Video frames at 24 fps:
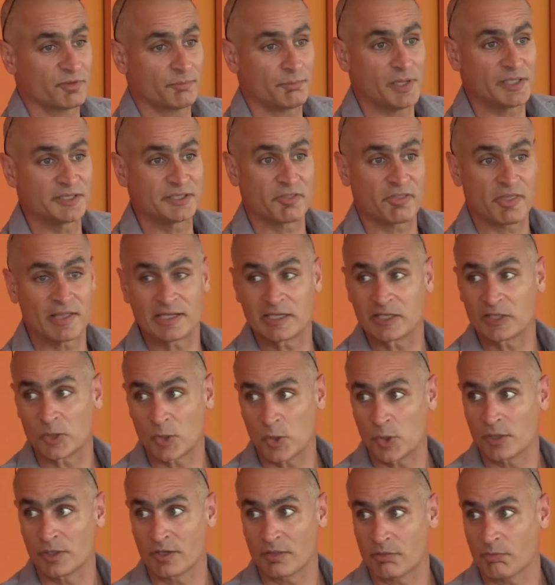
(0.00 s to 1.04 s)
from multicellular
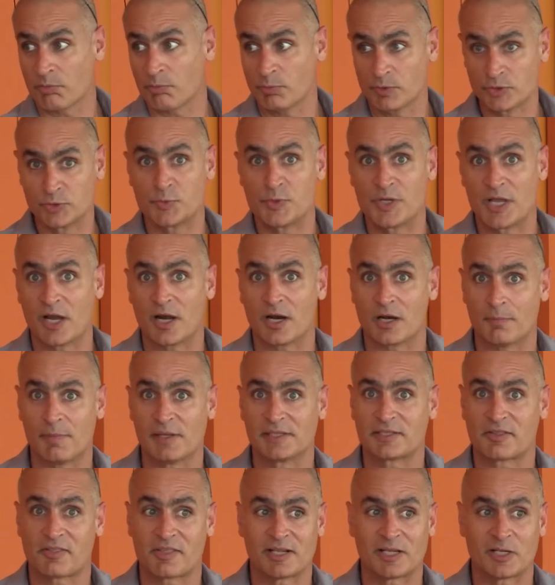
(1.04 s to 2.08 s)
organisms, which we are
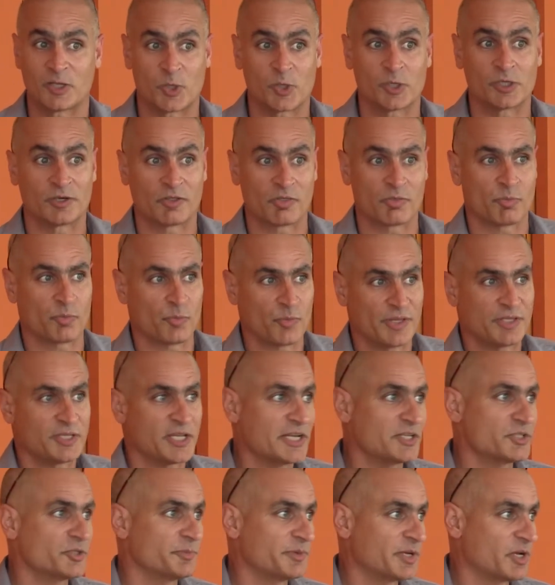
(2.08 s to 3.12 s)
multicellular organisms. We
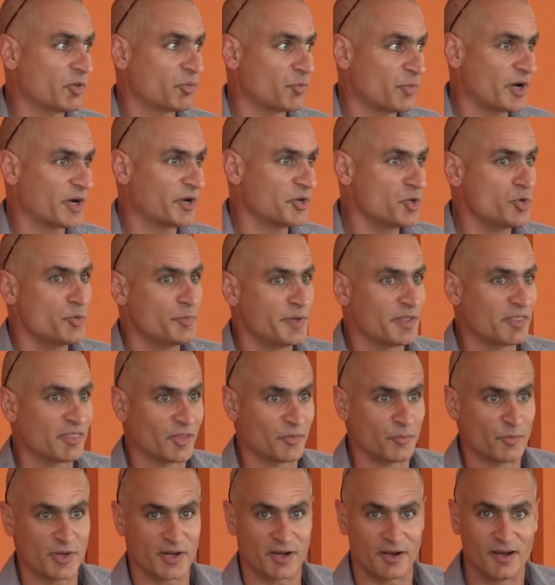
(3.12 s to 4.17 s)
tend to, because we are humans
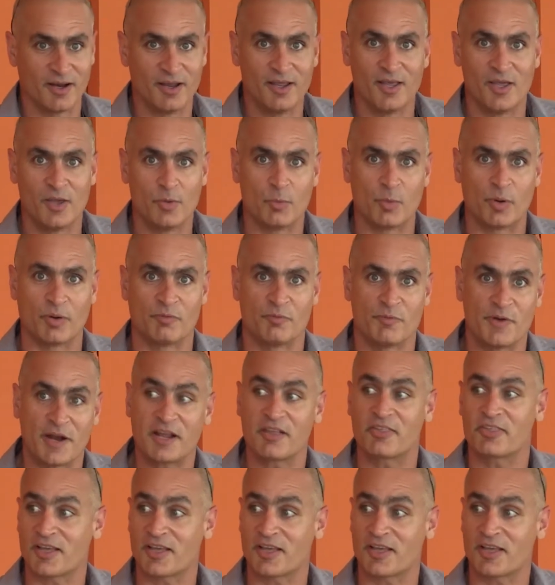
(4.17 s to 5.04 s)
and we're very